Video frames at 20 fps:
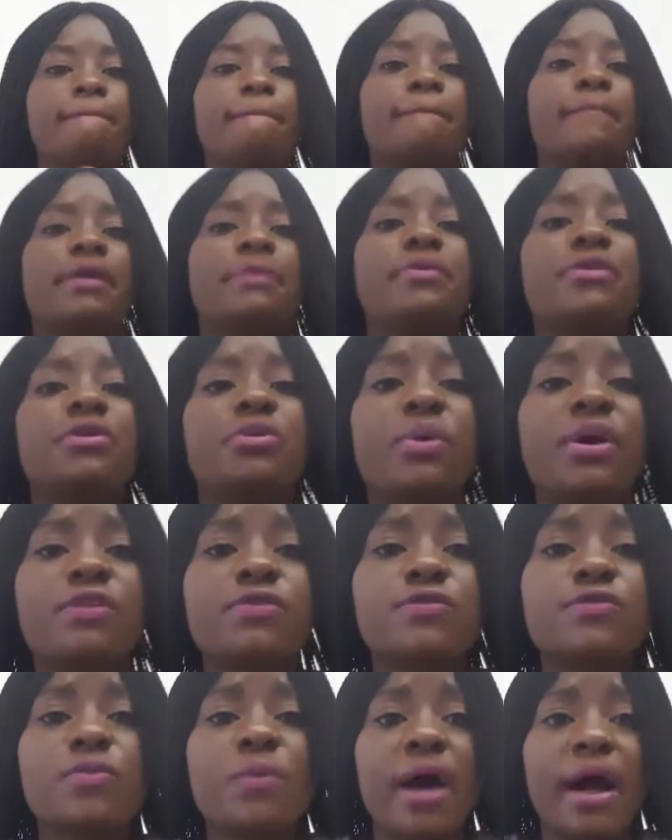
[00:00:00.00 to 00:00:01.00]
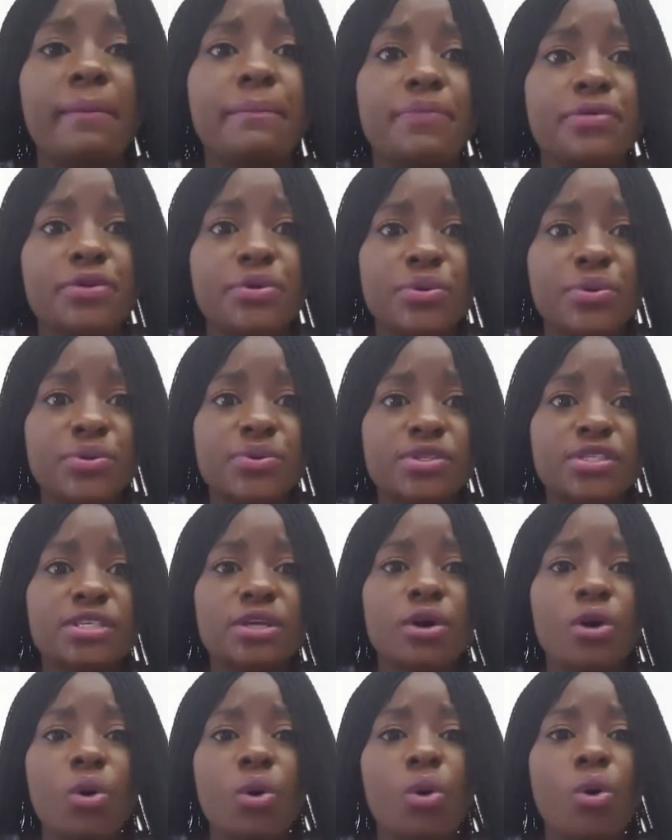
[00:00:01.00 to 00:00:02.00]
maybe you went through abuse,
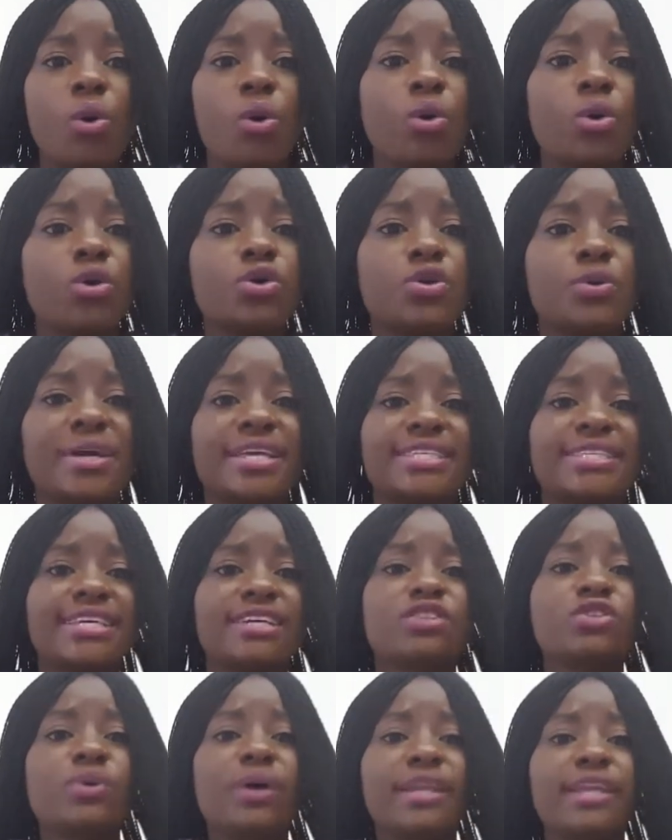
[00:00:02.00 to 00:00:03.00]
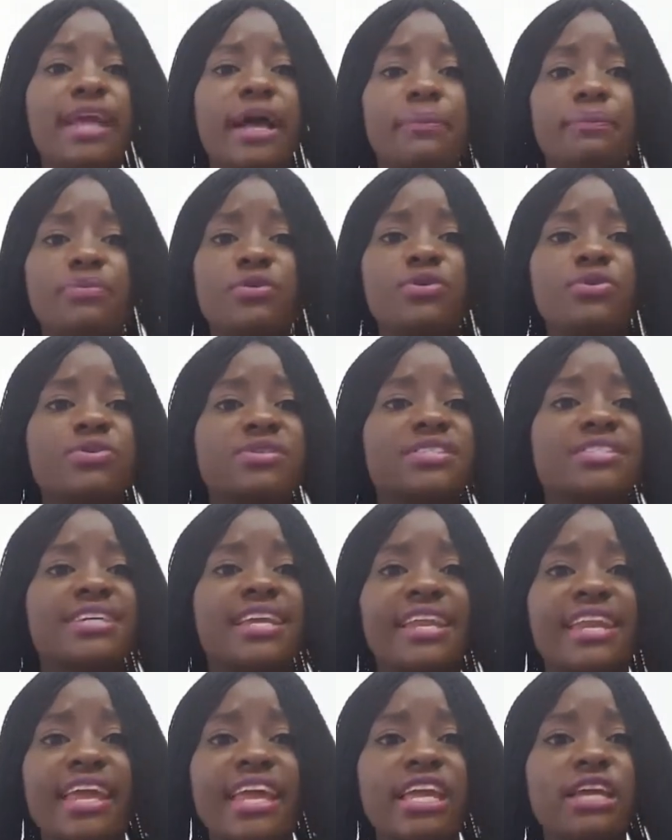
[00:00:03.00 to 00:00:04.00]
or you were sexually abused,
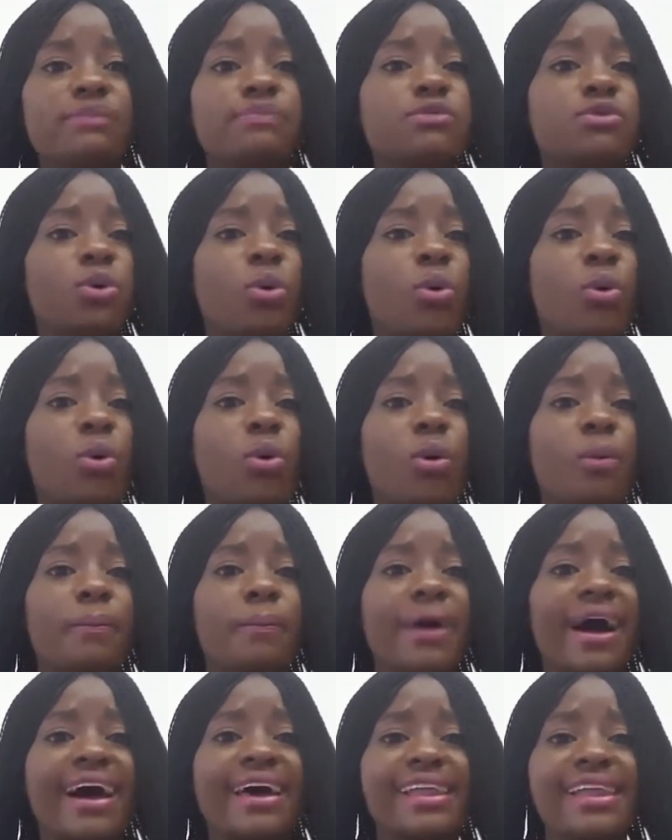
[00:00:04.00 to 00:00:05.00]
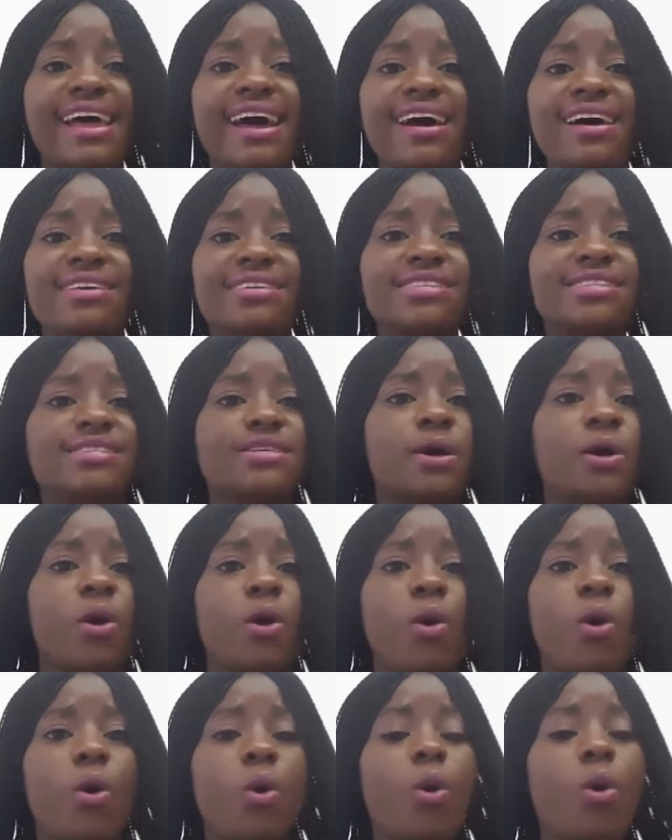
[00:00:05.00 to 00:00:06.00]
raped, or harassed,
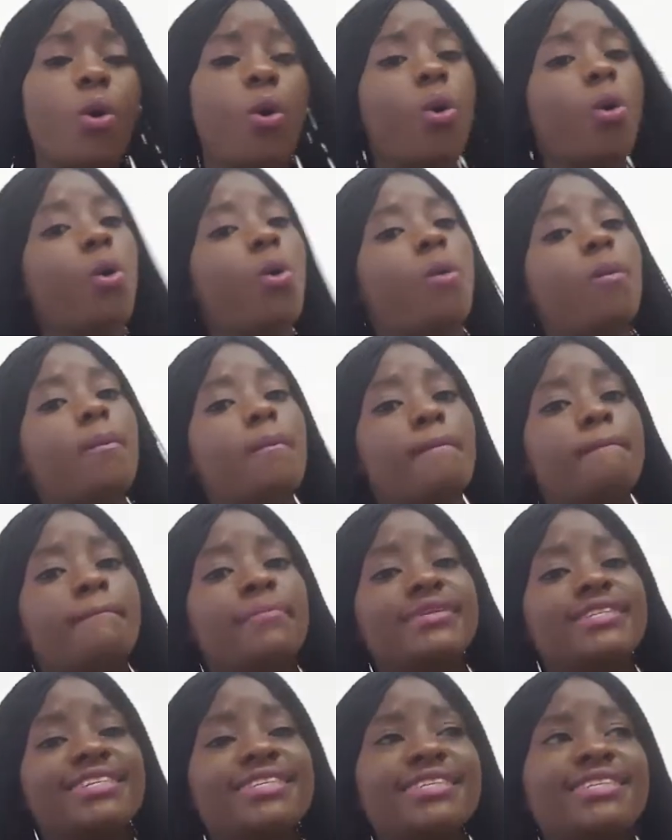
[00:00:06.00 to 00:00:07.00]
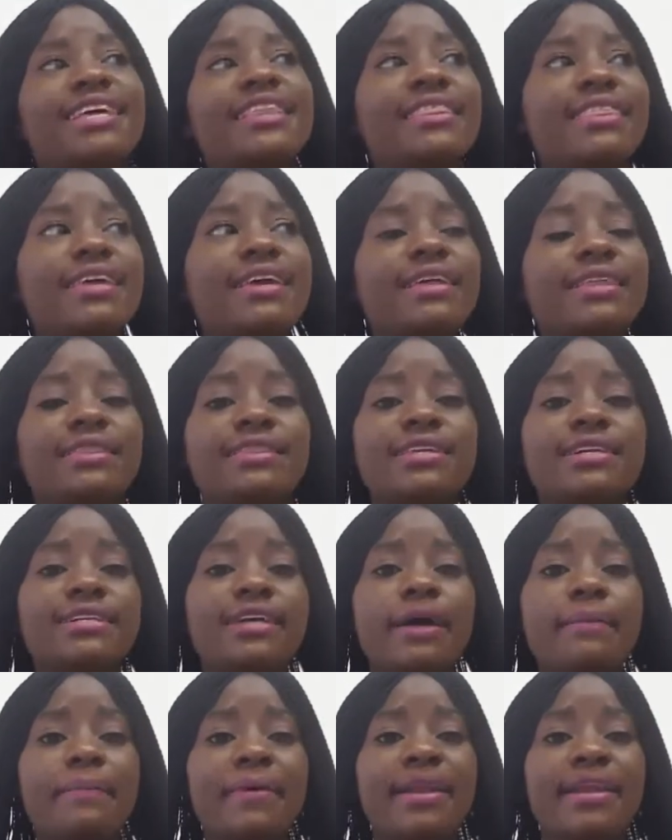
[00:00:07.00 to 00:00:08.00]
or just something that
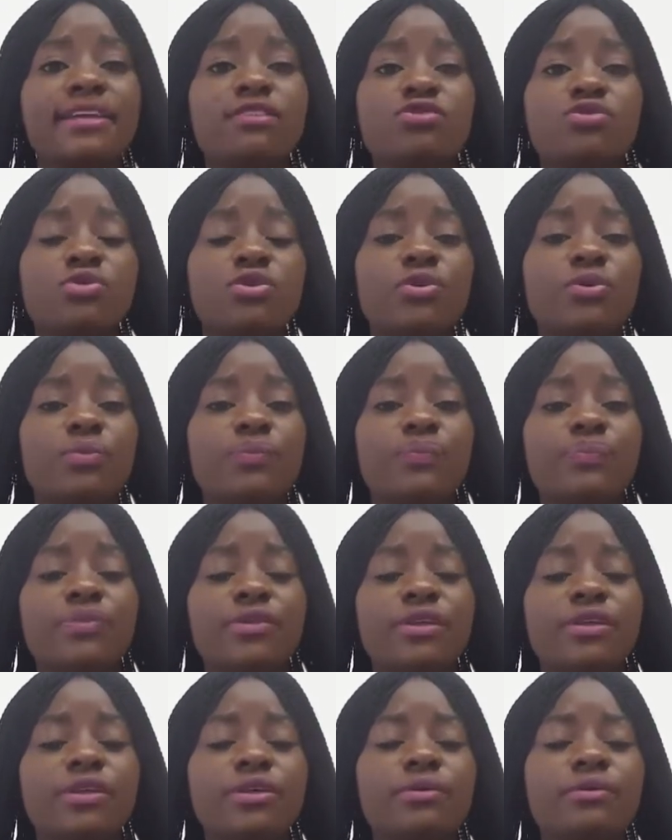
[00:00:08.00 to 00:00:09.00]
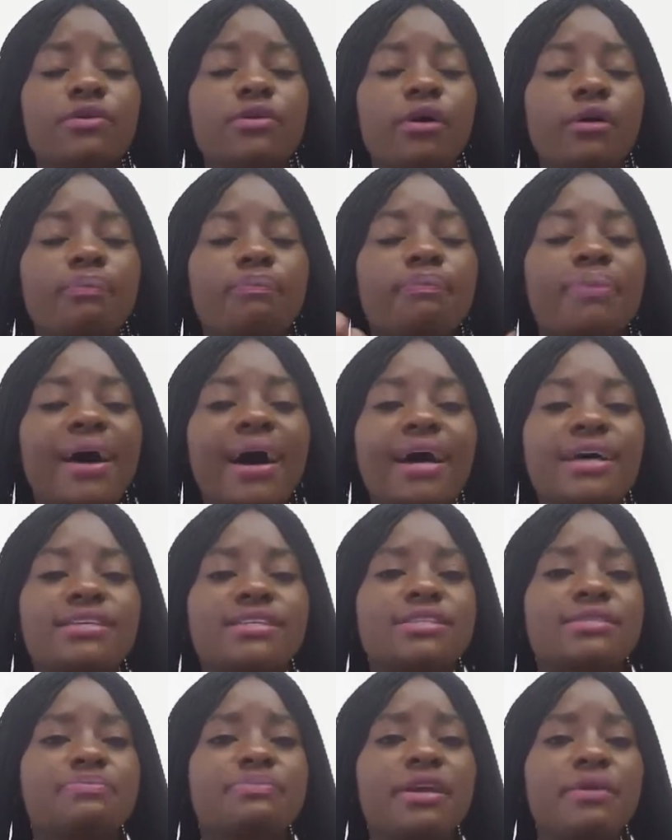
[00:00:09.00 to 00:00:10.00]
happened into your
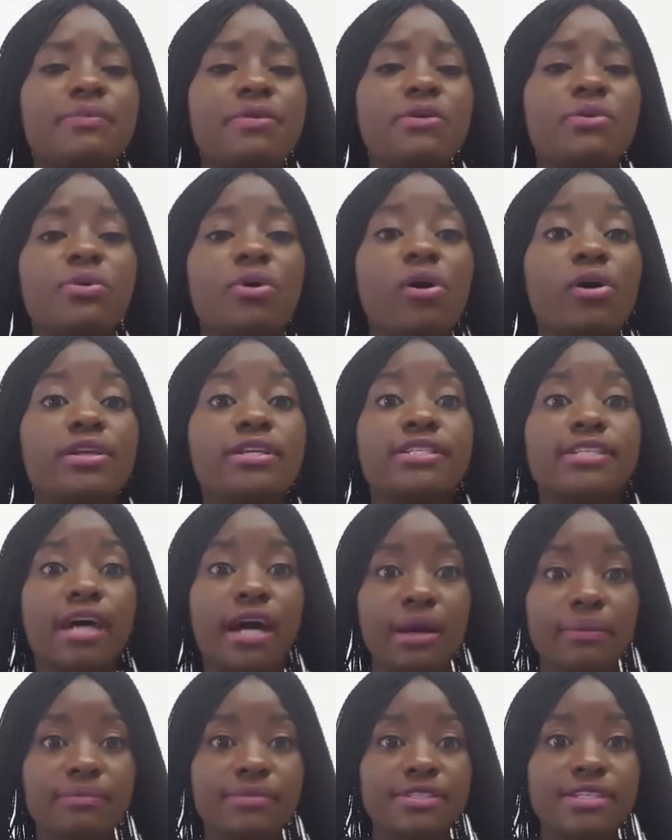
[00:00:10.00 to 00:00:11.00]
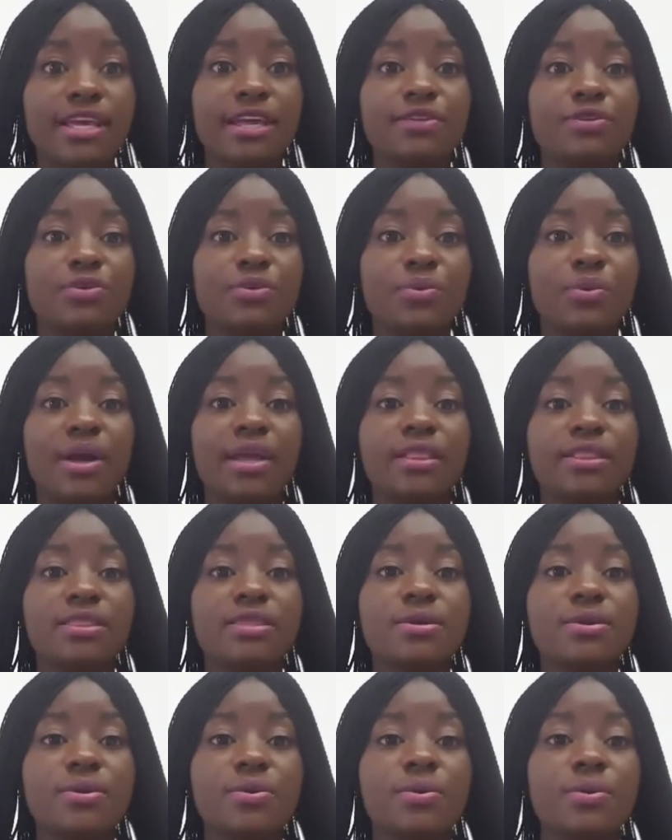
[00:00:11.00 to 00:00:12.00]
past. Maybe you got dumped and you went
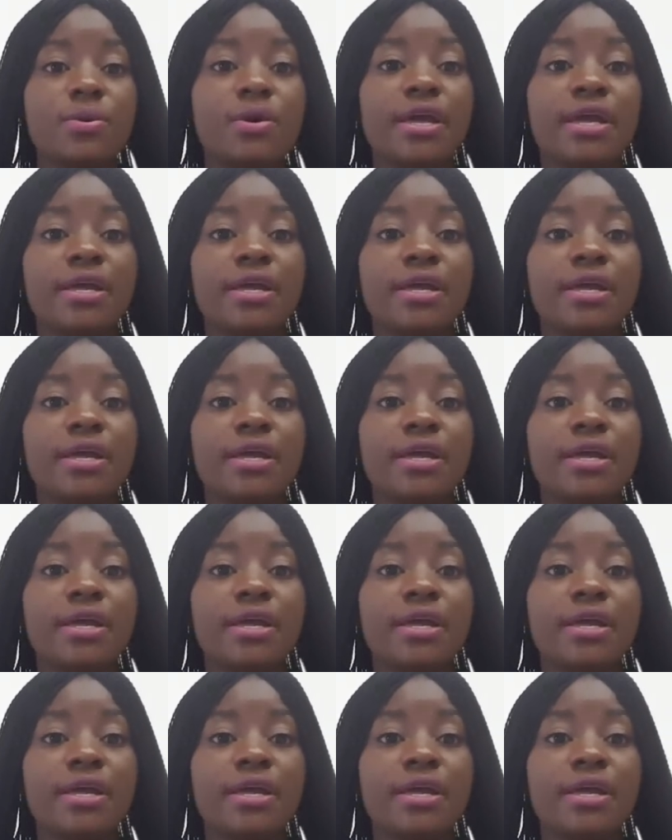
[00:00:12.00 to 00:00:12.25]
through